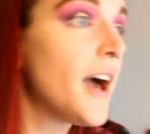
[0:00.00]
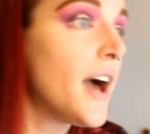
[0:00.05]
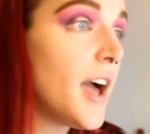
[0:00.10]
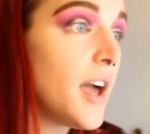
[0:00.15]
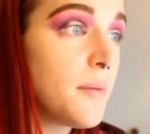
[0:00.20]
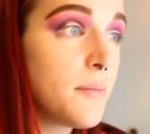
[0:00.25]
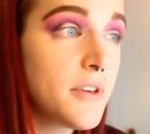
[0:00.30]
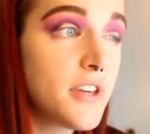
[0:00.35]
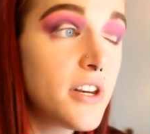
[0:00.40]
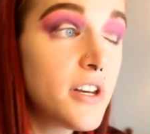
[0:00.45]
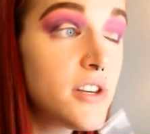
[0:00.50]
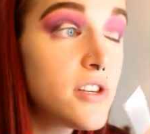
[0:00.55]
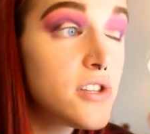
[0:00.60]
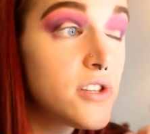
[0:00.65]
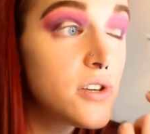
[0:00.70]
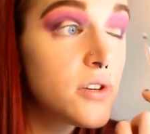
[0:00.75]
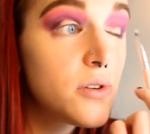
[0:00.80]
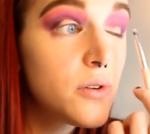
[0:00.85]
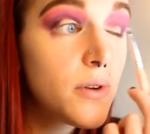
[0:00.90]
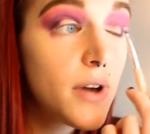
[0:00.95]
I'm going to
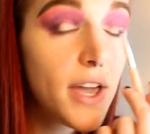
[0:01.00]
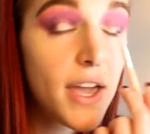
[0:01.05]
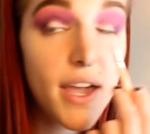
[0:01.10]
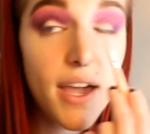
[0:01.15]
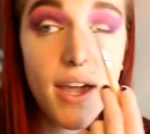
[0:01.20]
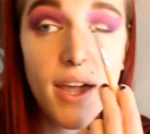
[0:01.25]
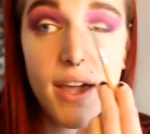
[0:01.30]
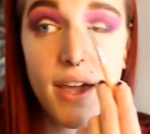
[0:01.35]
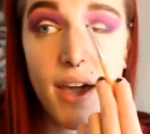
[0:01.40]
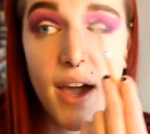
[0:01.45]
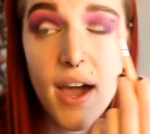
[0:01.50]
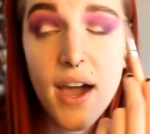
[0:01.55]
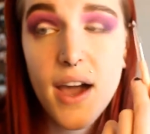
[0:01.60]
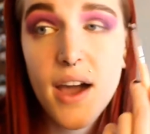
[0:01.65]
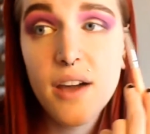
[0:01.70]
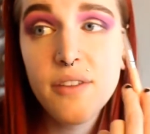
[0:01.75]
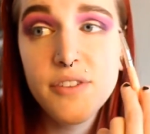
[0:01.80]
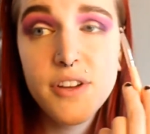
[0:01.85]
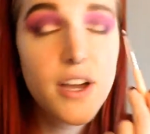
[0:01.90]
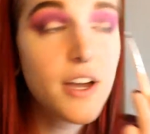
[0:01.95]
do a
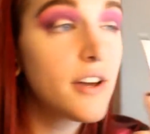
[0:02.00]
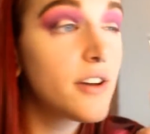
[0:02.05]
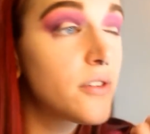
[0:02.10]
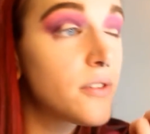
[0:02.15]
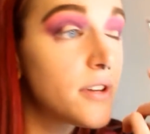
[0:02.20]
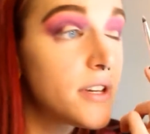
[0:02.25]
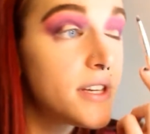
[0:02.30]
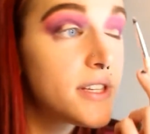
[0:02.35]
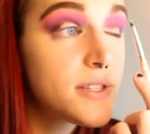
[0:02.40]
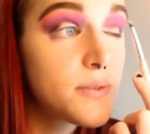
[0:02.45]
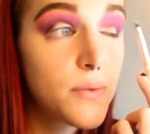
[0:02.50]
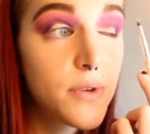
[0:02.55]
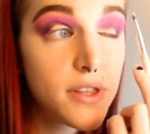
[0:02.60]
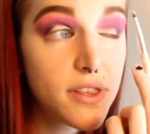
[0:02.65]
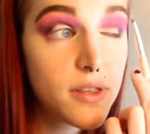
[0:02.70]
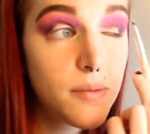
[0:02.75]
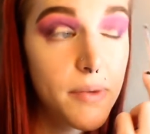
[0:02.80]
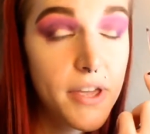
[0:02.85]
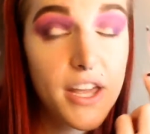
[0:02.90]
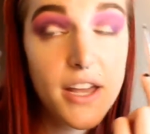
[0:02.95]
half cut crease
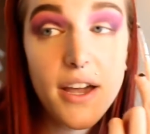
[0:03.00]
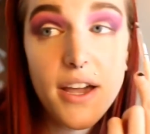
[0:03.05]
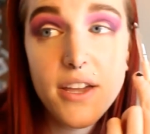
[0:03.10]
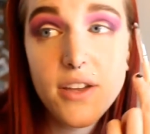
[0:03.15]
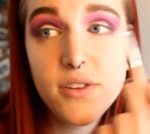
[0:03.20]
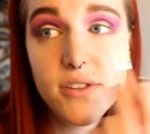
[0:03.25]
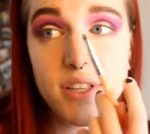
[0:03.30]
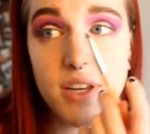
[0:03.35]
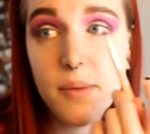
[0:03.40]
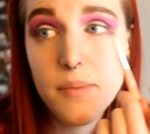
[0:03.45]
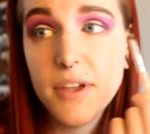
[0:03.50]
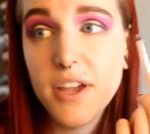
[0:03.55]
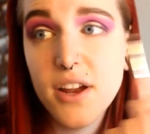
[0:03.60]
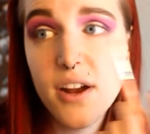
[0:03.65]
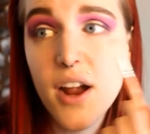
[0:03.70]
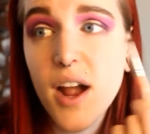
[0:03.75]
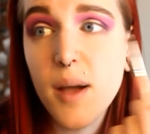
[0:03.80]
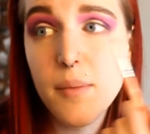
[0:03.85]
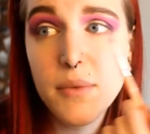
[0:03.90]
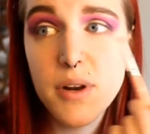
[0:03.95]
with the pink I used up
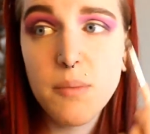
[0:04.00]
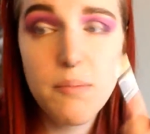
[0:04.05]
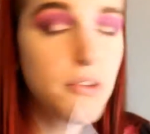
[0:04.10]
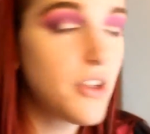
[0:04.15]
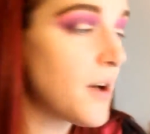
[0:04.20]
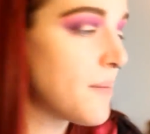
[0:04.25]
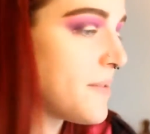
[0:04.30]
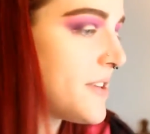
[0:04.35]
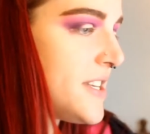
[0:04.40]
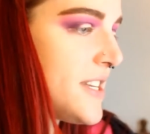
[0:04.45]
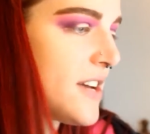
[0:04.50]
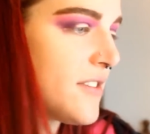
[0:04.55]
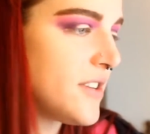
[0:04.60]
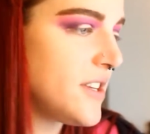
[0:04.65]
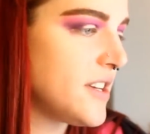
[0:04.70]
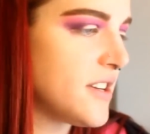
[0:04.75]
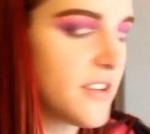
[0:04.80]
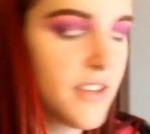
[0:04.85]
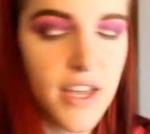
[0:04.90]
here. I'm going to plop it down here.